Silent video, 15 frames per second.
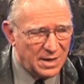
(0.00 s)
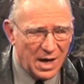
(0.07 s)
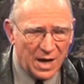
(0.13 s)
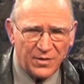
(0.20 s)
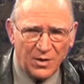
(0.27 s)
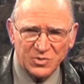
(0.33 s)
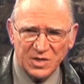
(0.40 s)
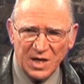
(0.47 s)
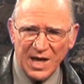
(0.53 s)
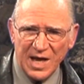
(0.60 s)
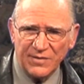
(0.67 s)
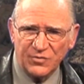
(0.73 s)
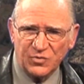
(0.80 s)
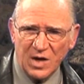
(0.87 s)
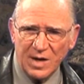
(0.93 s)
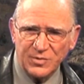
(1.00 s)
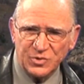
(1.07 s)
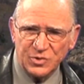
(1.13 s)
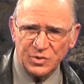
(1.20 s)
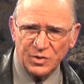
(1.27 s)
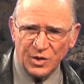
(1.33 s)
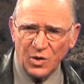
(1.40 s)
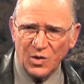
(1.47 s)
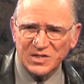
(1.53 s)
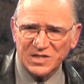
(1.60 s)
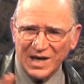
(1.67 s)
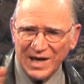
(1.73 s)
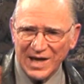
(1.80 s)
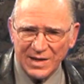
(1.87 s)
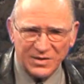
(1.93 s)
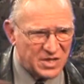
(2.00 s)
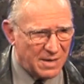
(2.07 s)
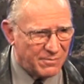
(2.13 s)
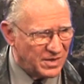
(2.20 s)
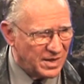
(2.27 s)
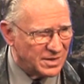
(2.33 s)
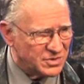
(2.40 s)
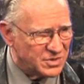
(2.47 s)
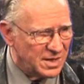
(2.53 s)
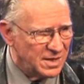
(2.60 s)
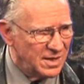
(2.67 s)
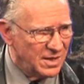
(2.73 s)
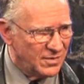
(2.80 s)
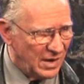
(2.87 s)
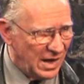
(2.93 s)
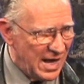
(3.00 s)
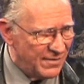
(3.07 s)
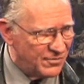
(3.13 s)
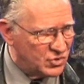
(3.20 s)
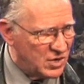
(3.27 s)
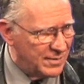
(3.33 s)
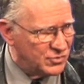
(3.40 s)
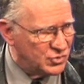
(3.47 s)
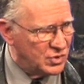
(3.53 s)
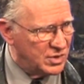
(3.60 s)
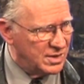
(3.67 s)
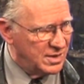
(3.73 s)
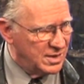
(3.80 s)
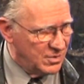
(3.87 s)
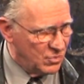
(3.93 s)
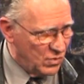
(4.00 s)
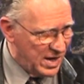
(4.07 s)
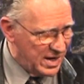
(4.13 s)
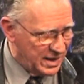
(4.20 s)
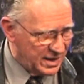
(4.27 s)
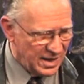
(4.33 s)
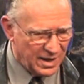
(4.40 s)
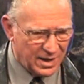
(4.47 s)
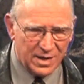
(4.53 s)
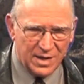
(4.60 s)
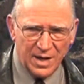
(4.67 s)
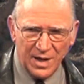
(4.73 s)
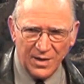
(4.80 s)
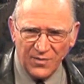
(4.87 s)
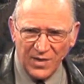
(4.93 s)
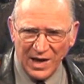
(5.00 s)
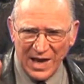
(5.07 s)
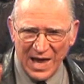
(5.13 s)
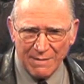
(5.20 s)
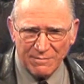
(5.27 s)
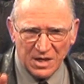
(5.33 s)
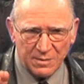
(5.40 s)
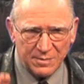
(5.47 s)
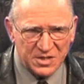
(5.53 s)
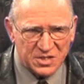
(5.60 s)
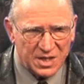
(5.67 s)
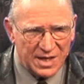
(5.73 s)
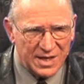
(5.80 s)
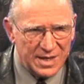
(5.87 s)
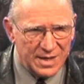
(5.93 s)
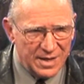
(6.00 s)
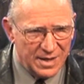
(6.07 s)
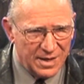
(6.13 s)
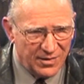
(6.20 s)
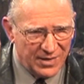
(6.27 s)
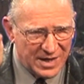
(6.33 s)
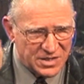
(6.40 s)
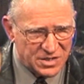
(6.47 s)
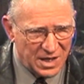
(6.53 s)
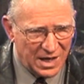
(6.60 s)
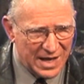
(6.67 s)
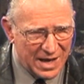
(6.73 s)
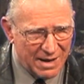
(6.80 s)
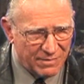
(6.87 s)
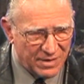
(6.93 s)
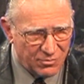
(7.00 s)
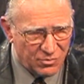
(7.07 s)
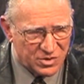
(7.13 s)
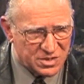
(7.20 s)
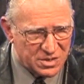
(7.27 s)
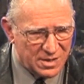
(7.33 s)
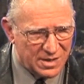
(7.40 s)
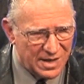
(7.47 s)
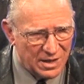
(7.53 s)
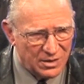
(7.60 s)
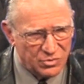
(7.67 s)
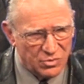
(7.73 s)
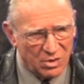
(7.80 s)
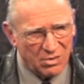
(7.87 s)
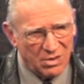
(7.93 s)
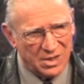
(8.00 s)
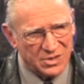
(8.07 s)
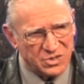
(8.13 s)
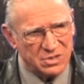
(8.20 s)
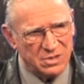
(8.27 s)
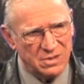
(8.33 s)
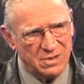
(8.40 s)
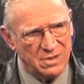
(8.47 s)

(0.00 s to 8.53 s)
I thought it was the Lion of the tribe of Judah. No, it's the Lamb, same thing. See, the Lion of the tribe of Judah, reigning king. The Lamb that had been slain, that's the Lamb that was nailed to a cross.